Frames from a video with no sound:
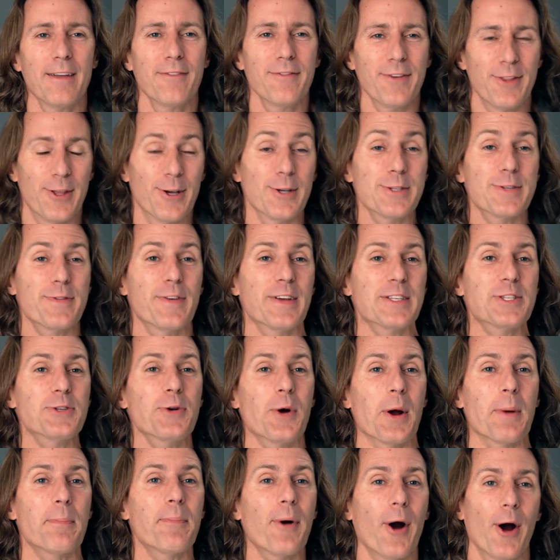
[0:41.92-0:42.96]
For those of us who
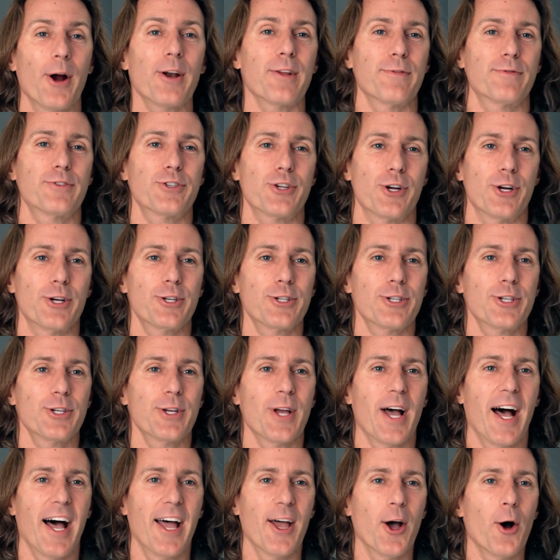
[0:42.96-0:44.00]
are part of church,
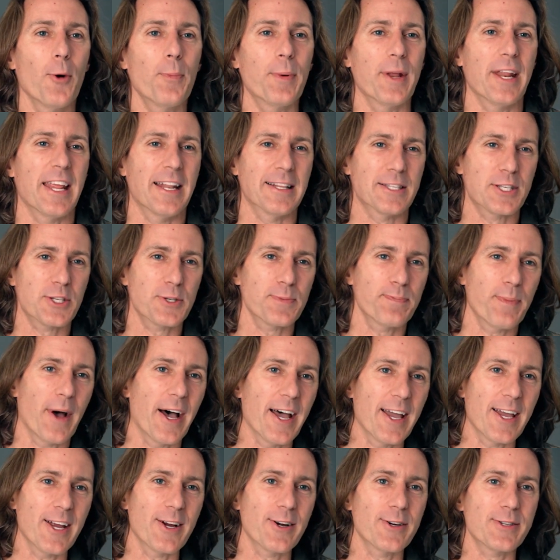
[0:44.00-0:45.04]
I hope it
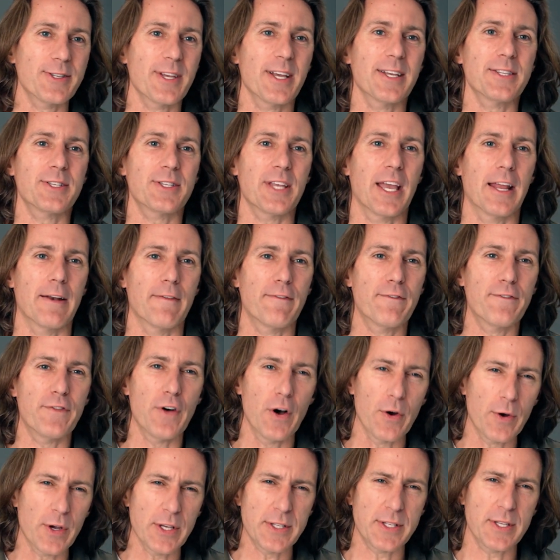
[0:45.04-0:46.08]
inspires us and
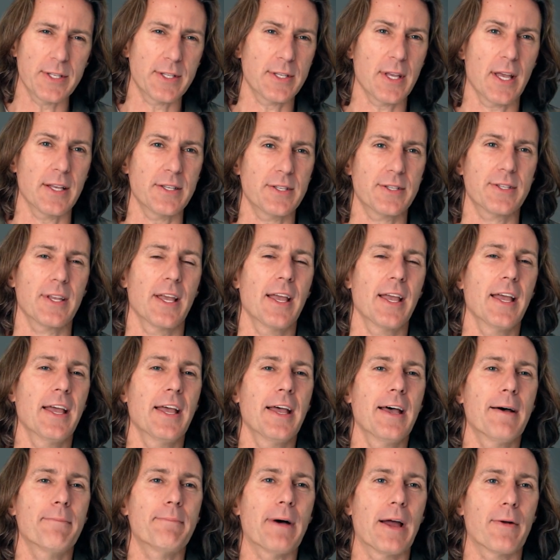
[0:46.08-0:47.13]
focuses us
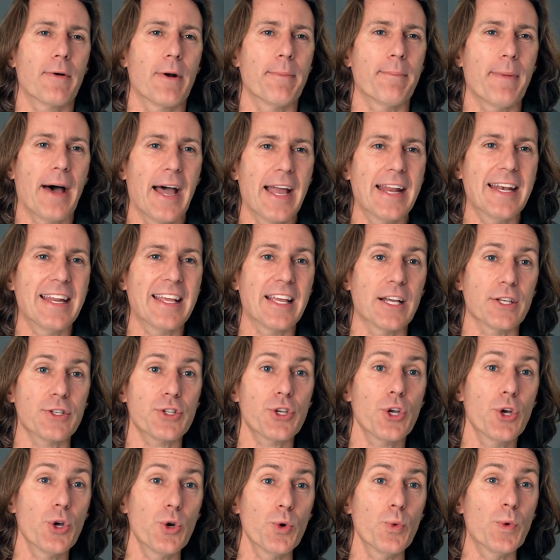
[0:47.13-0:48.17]
by reminding us
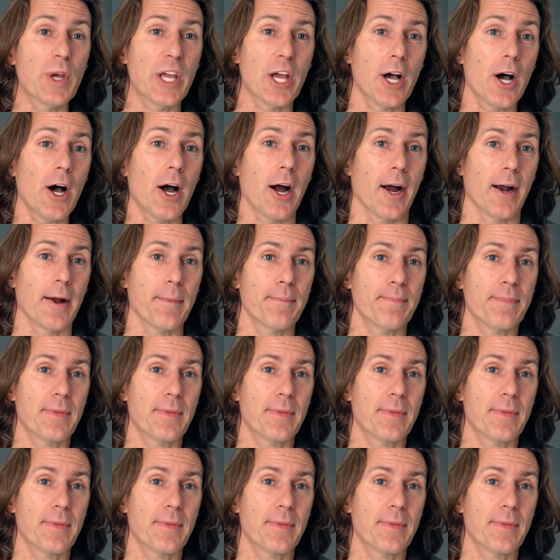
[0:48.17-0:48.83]
who we are.